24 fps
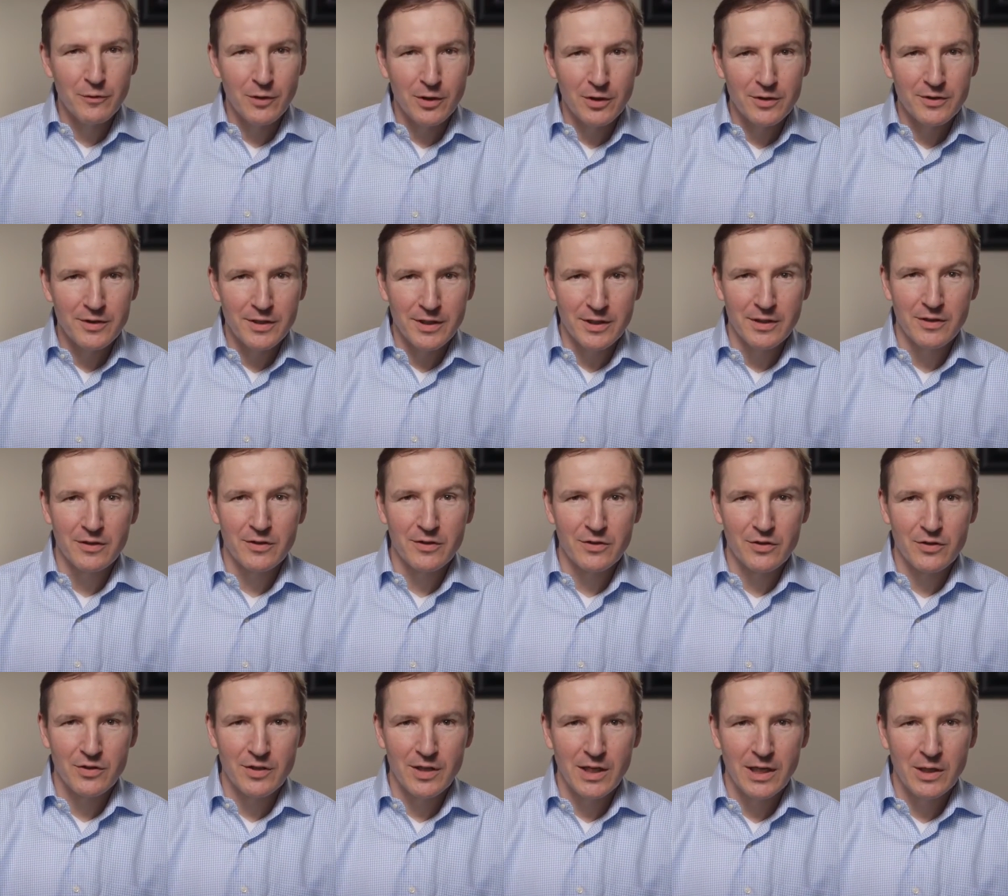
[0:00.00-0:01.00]

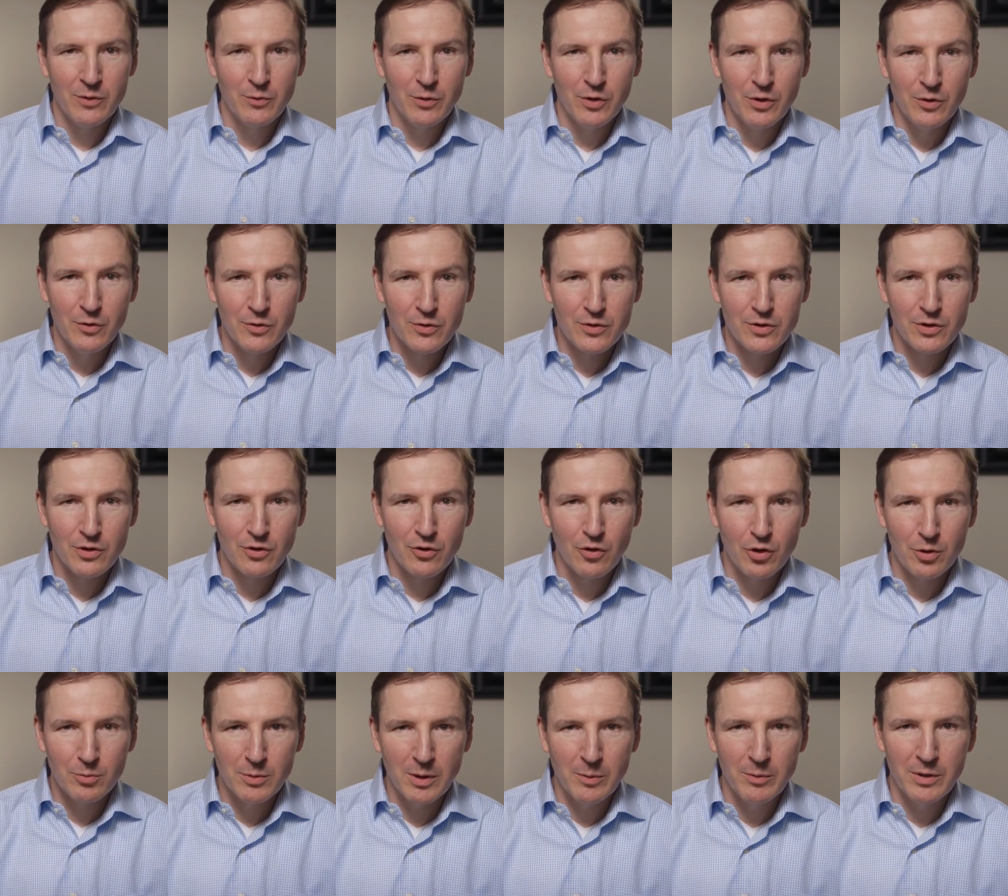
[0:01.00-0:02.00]
volunteers, and we used a
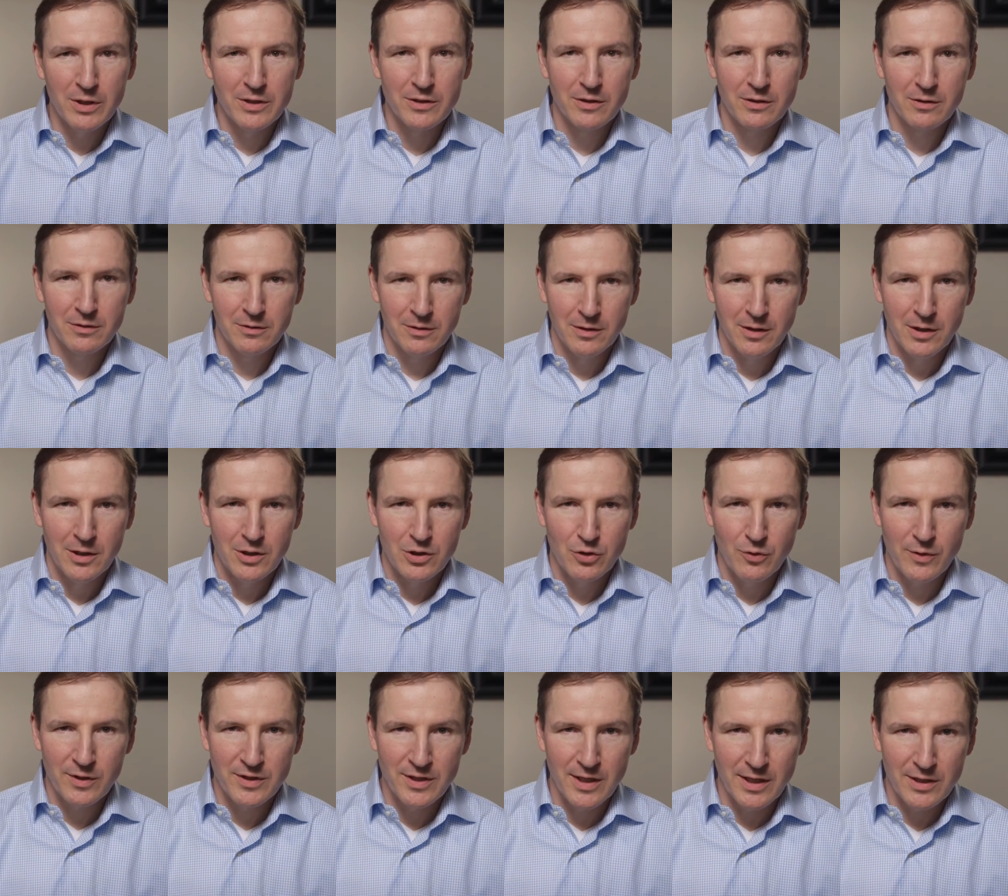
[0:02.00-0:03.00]
chromometer
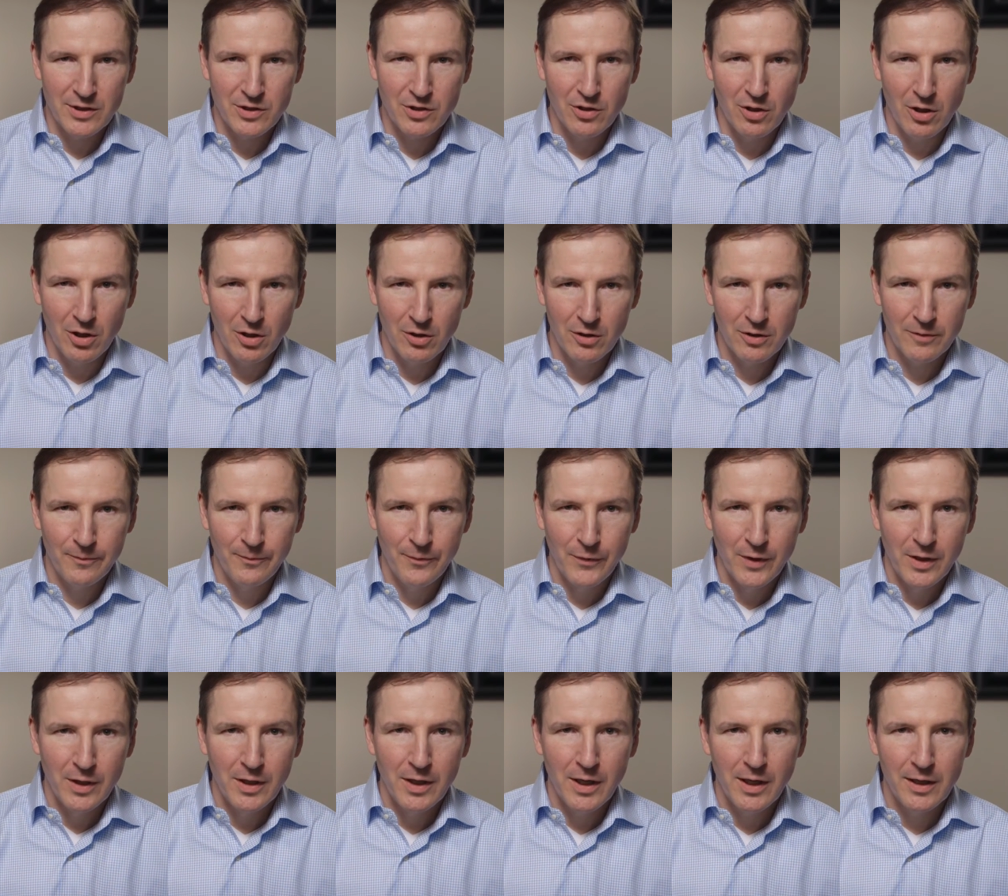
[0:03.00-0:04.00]
to assess color
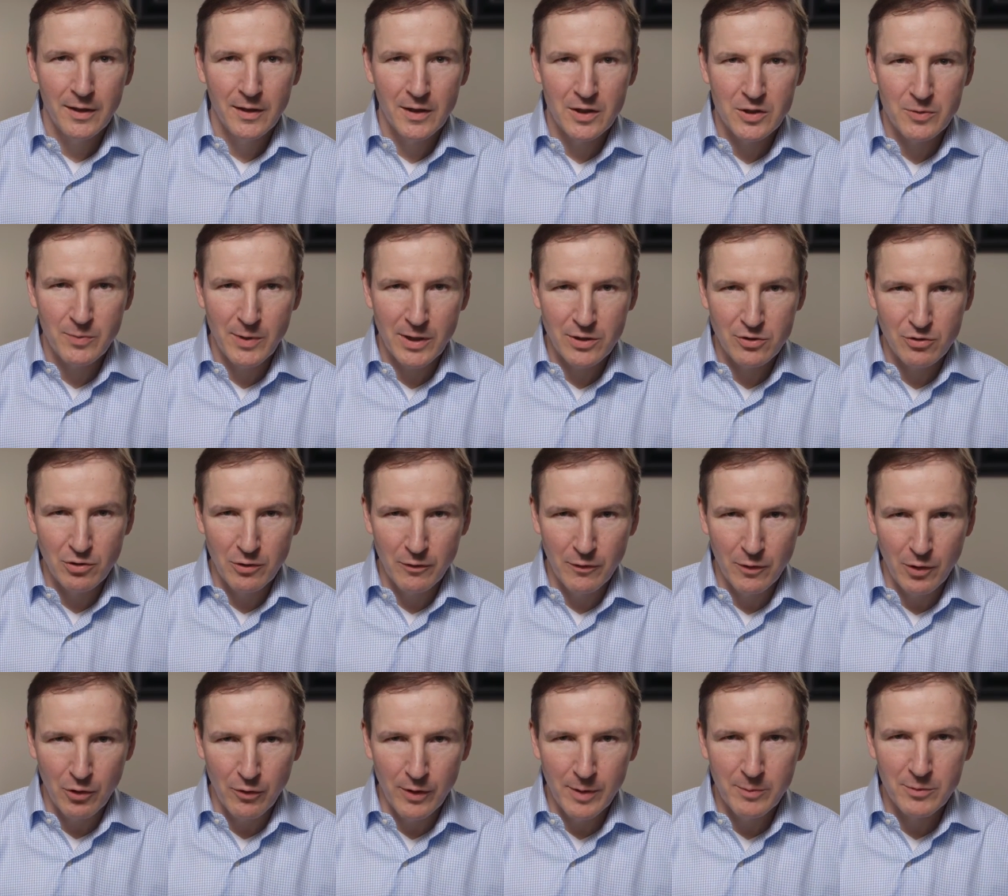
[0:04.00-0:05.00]
and a
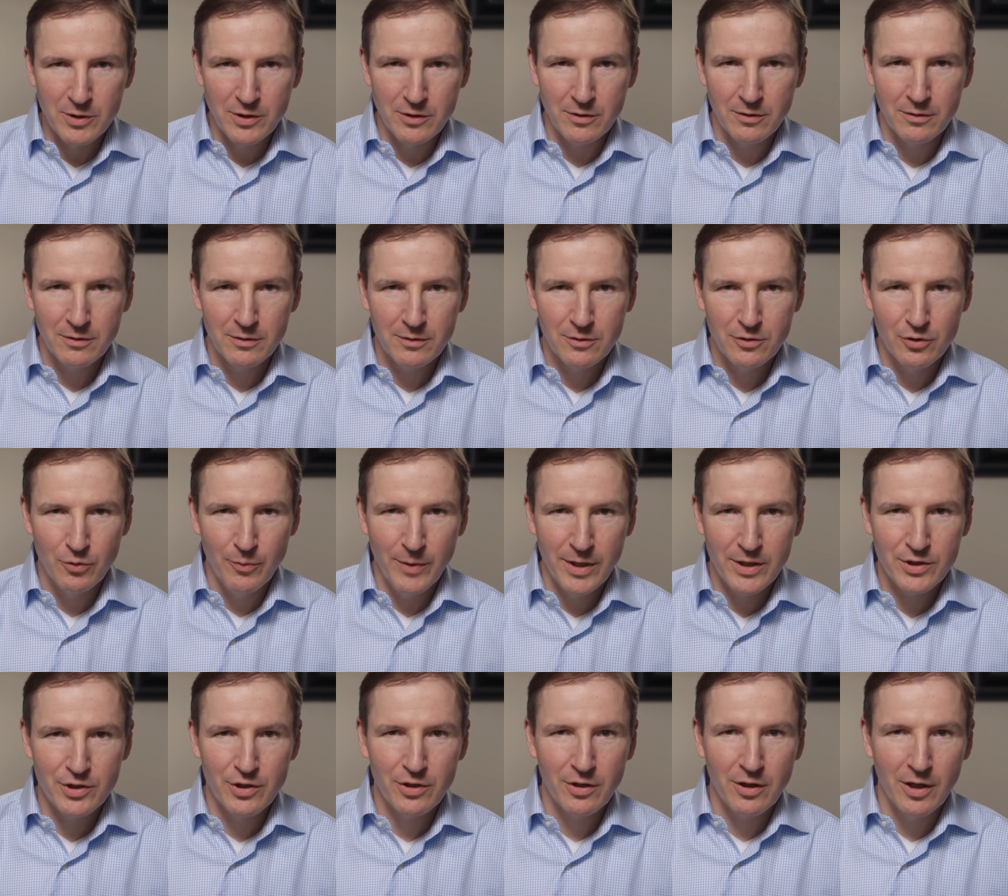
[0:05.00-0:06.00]
spectrofluorimeter to
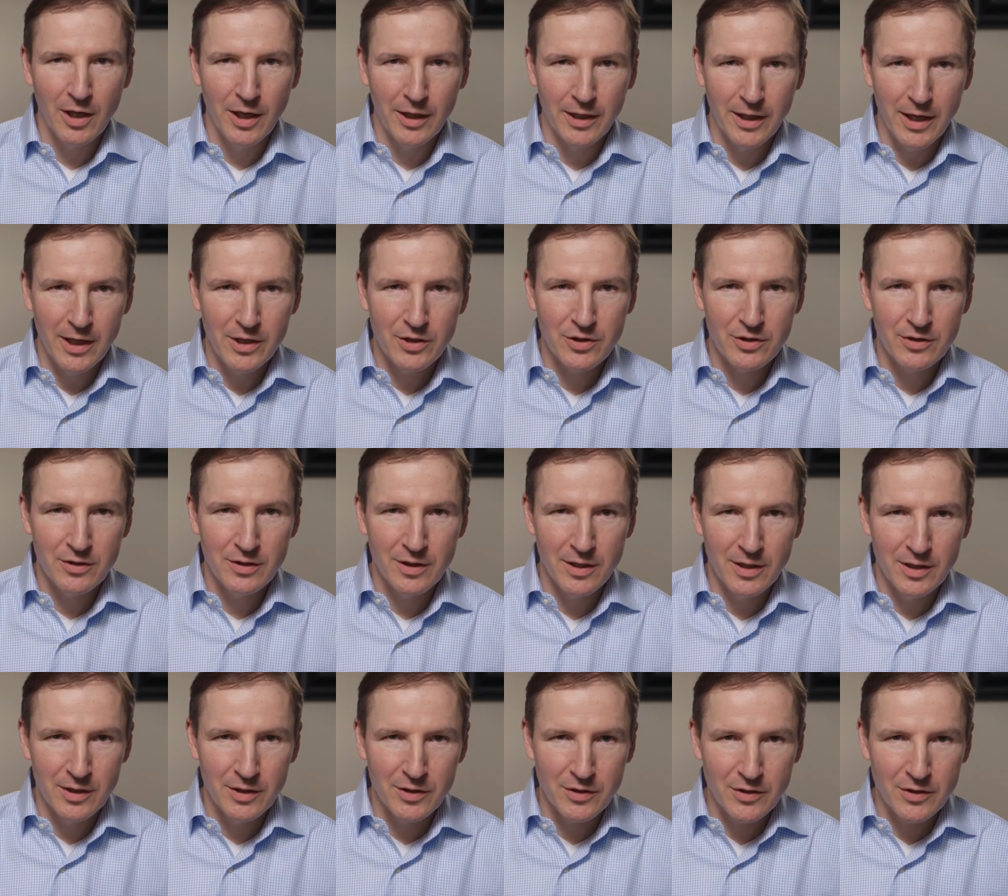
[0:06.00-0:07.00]
measure glycation
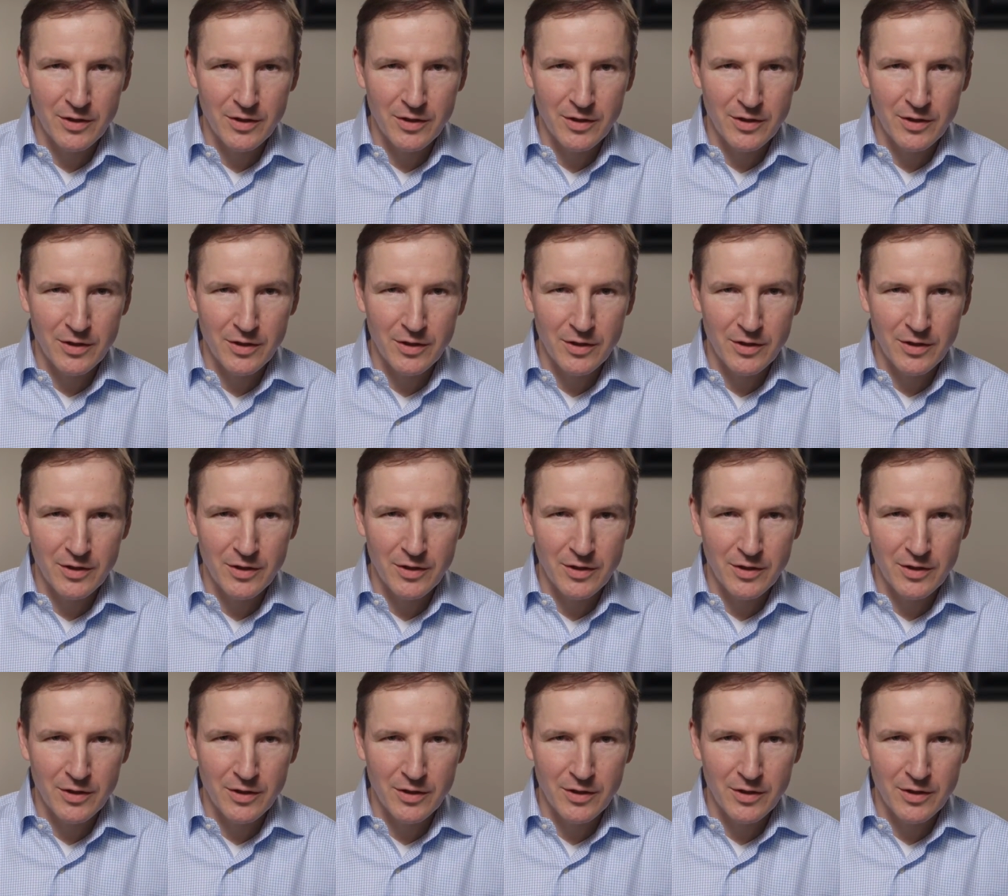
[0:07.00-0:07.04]
in the